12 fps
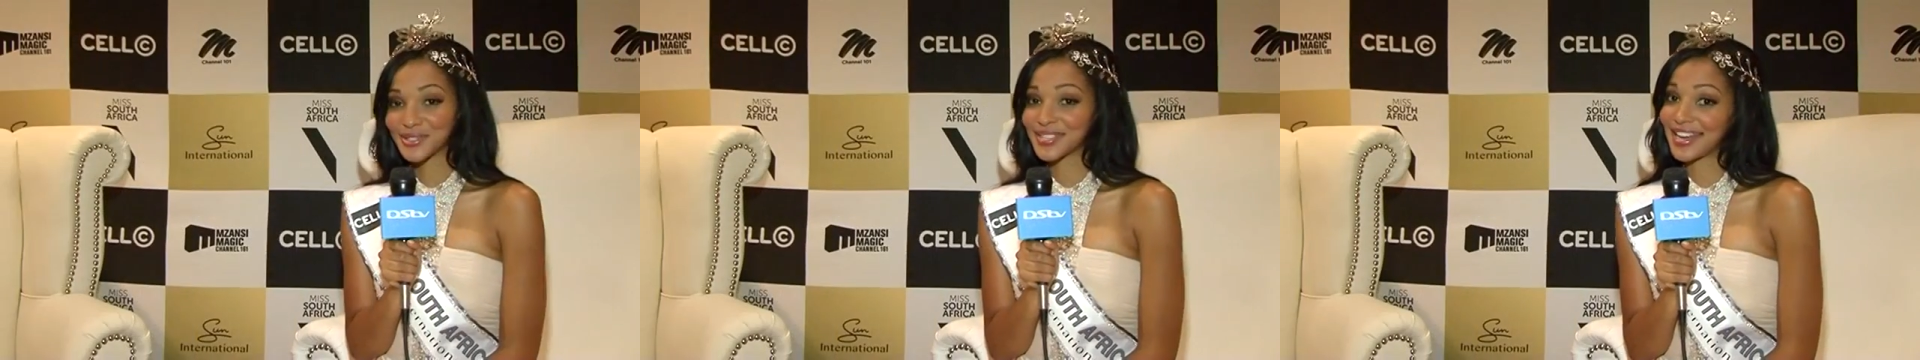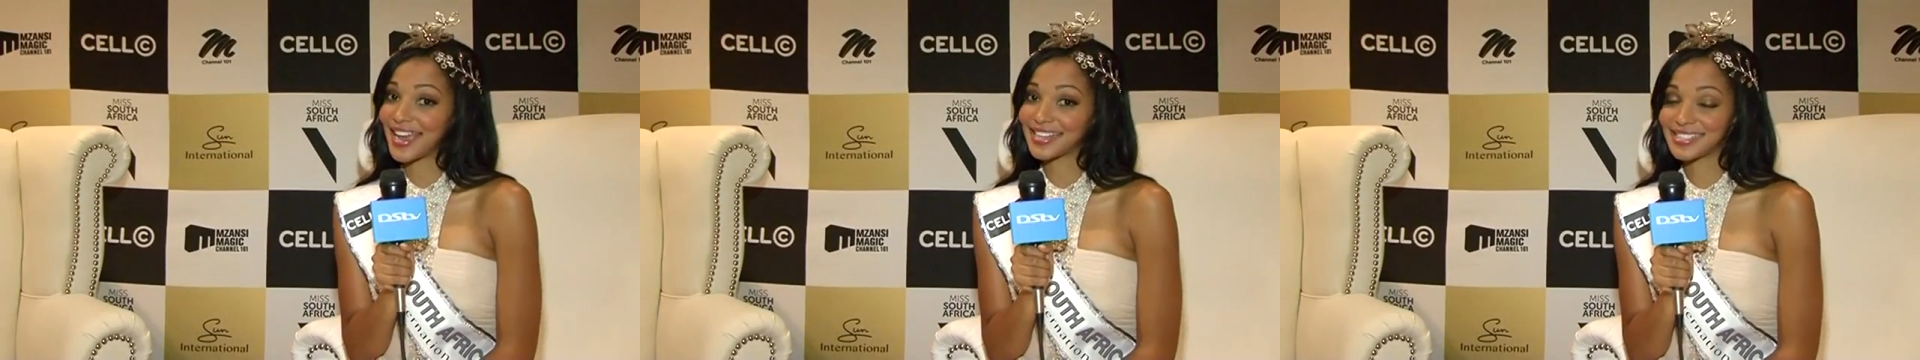just
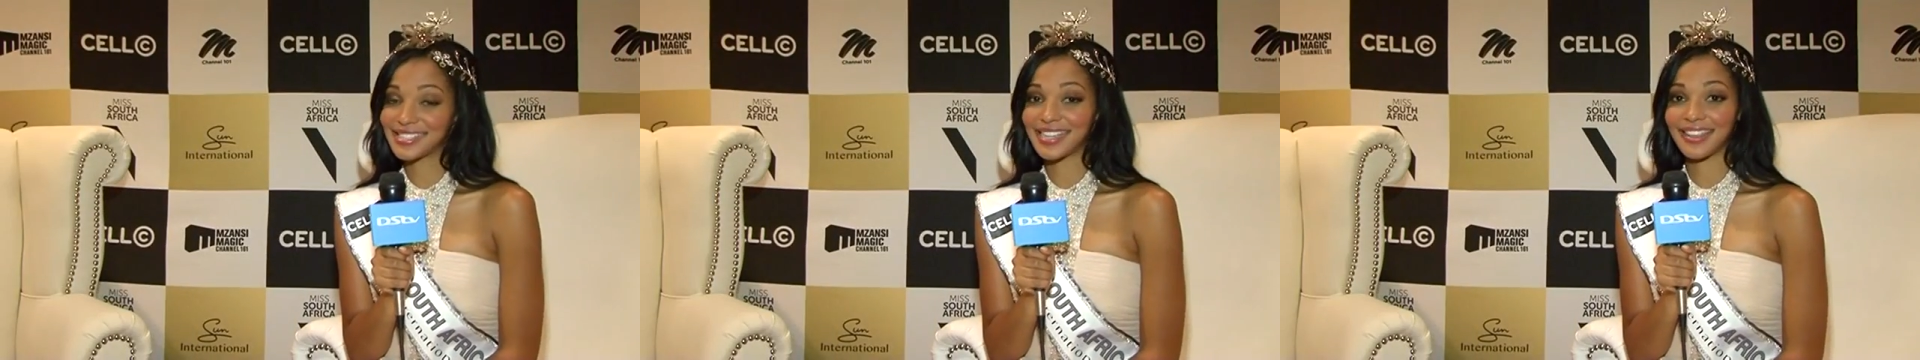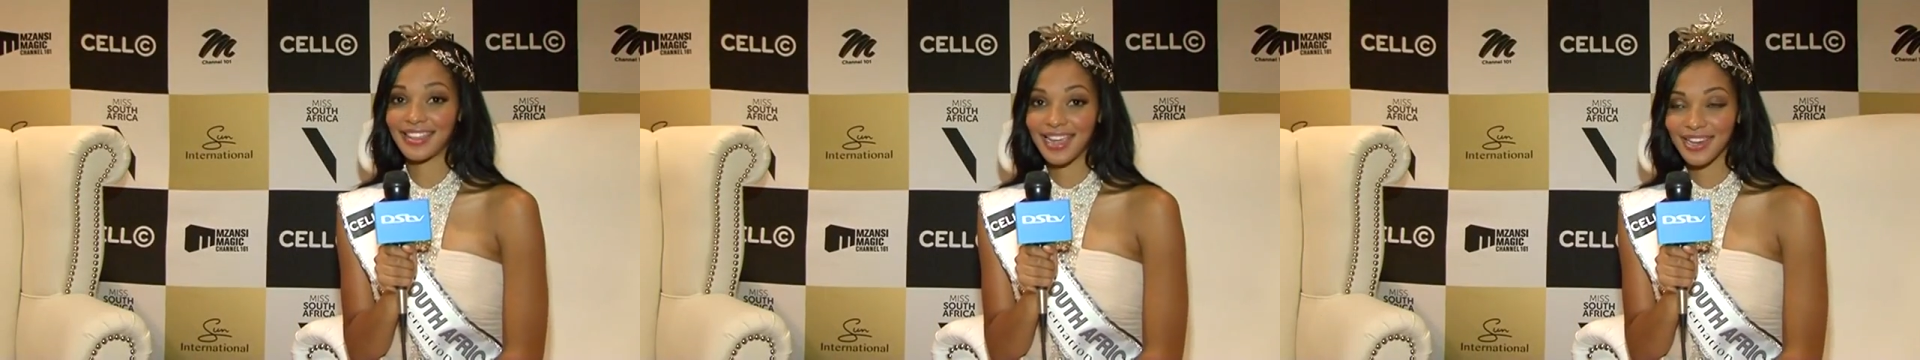would like to
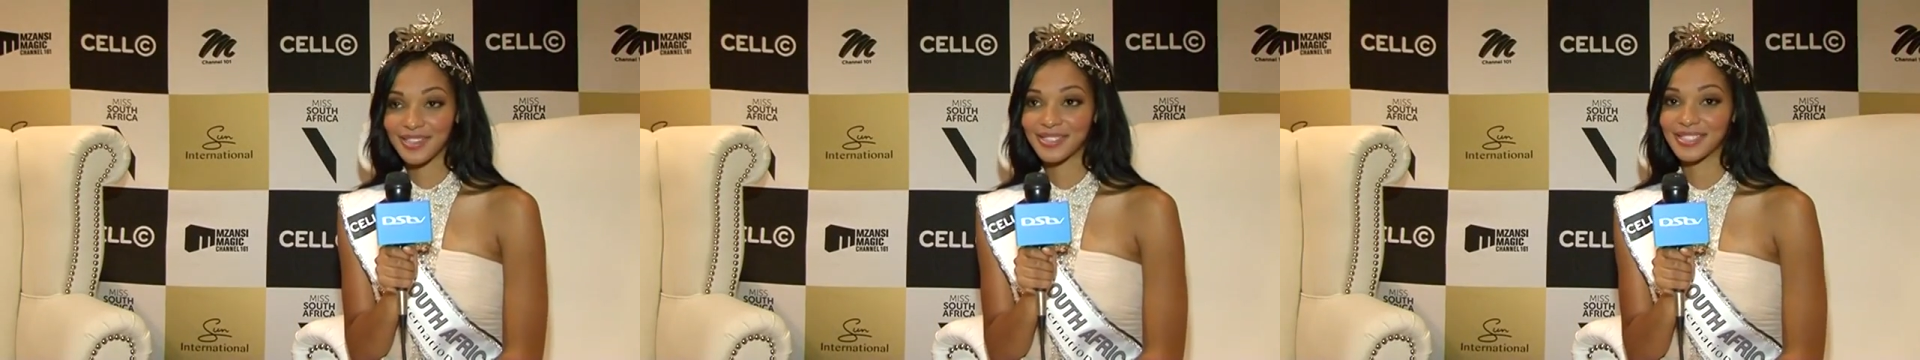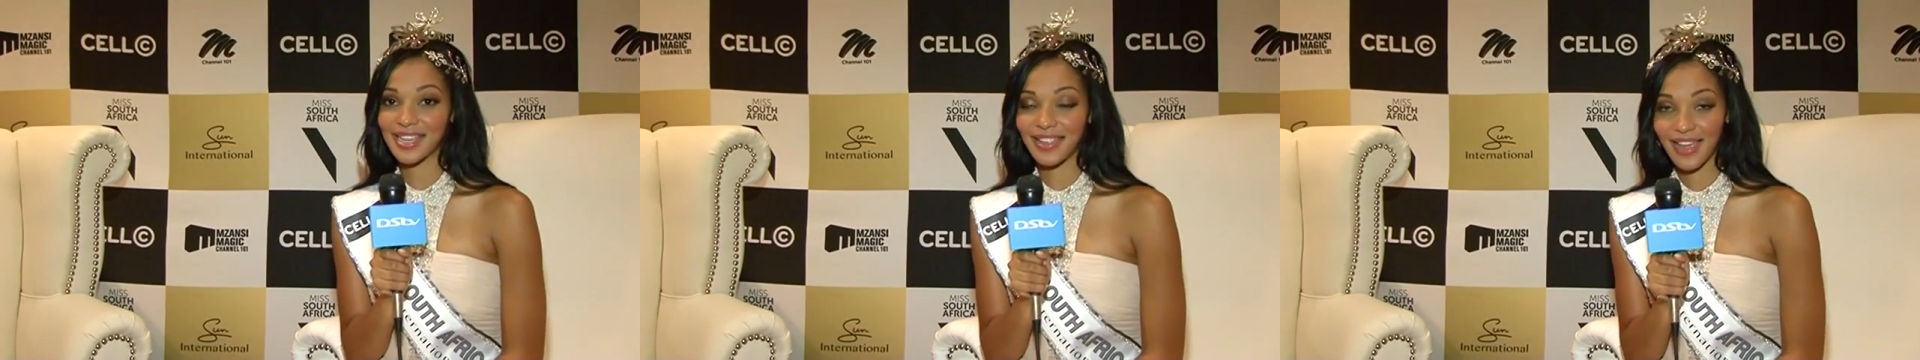say thank you
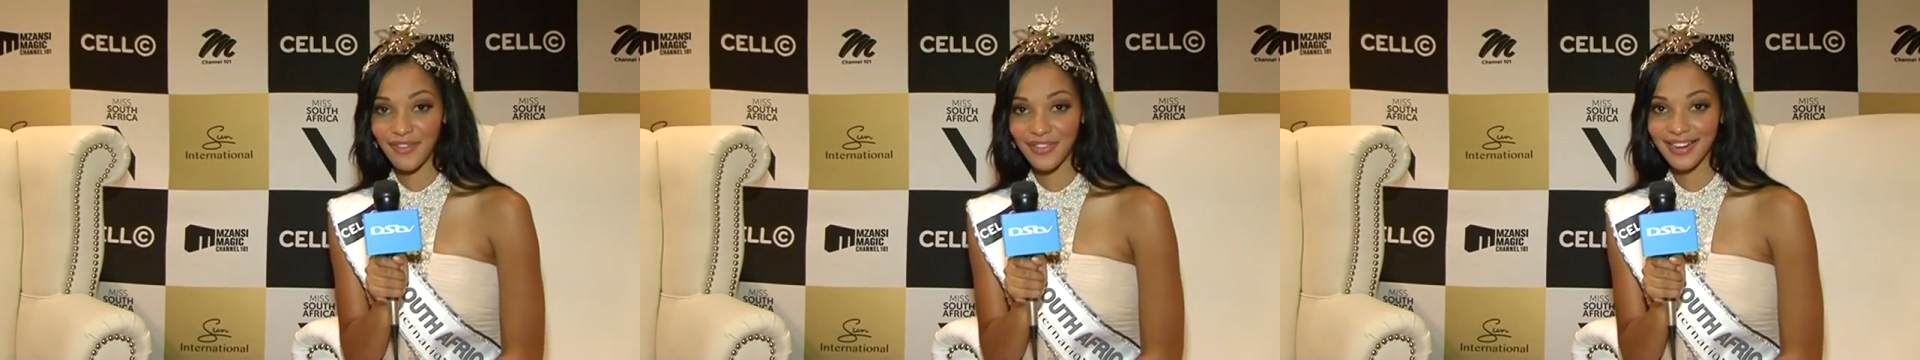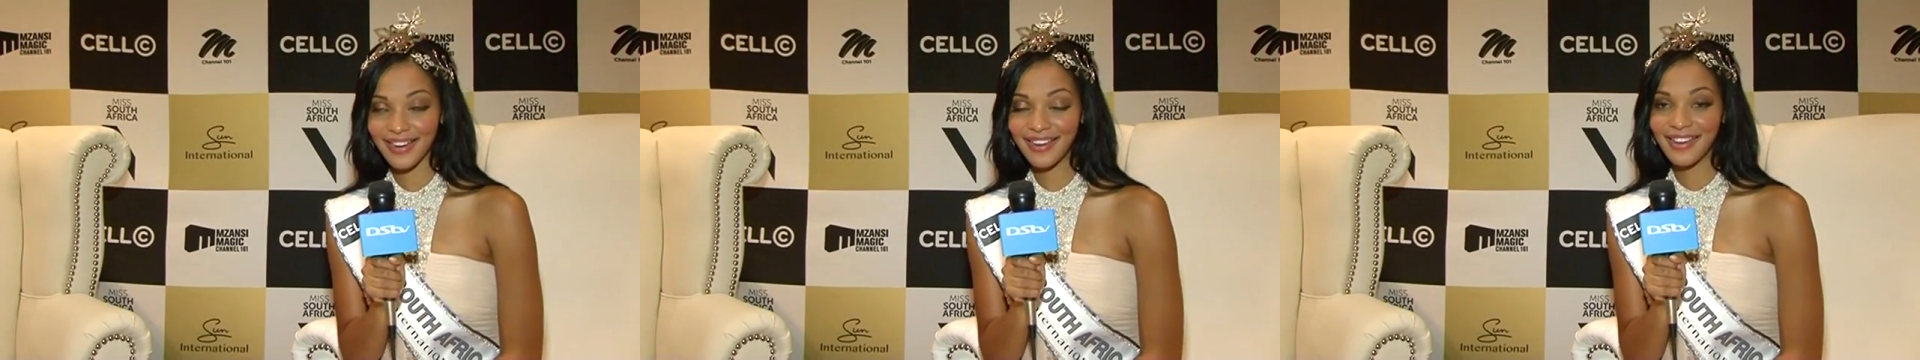to South
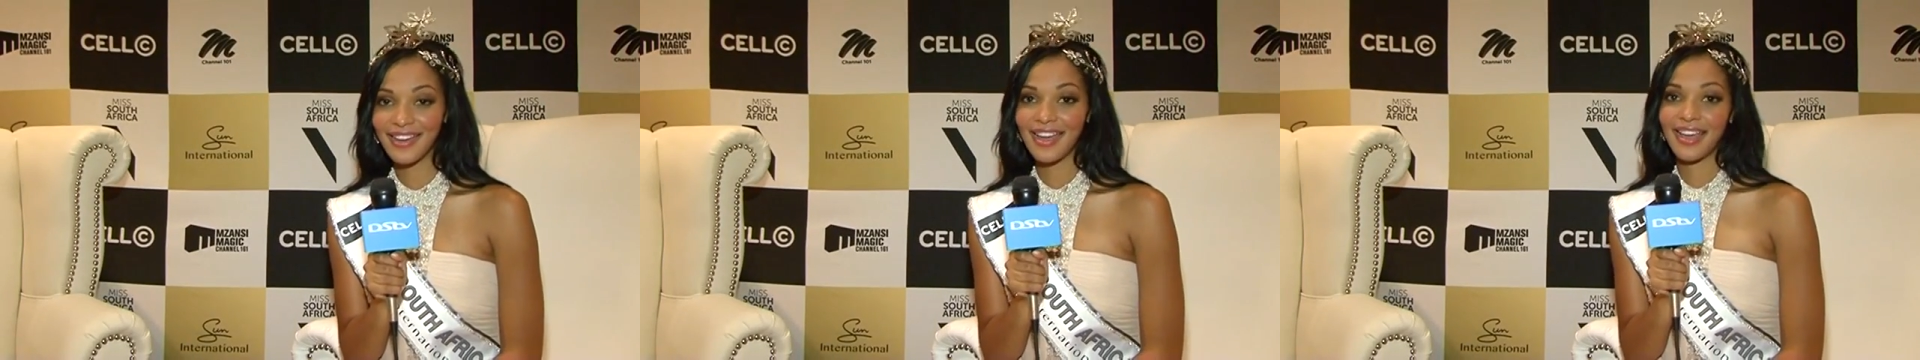Africa,